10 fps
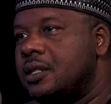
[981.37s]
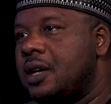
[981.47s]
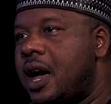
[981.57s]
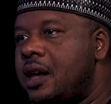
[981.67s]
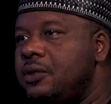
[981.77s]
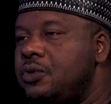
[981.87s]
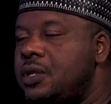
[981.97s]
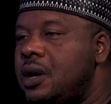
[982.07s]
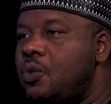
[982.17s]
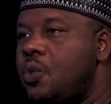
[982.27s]
Mm. And if you
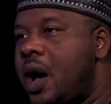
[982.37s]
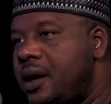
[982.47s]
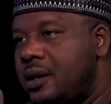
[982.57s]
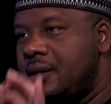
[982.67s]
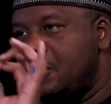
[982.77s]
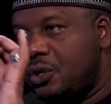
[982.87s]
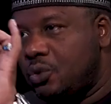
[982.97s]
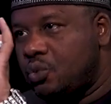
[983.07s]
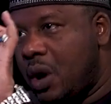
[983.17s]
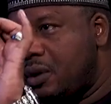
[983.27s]
take one,
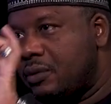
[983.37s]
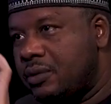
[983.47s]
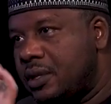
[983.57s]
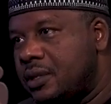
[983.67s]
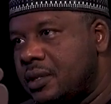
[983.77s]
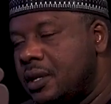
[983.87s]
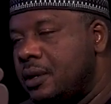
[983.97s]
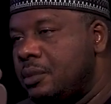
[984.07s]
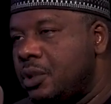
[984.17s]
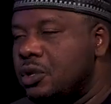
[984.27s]
just one of these
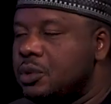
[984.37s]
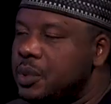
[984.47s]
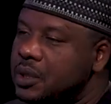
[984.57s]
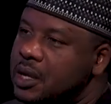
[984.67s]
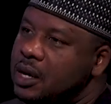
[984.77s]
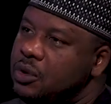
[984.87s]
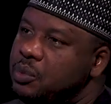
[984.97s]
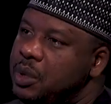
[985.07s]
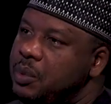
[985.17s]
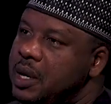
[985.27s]
principles and you
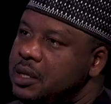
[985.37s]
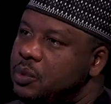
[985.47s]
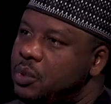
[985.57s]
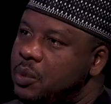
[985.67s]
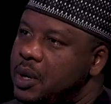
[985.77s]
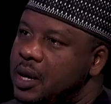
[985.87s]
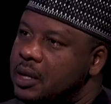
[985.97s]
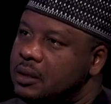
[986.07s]
implement it properly as a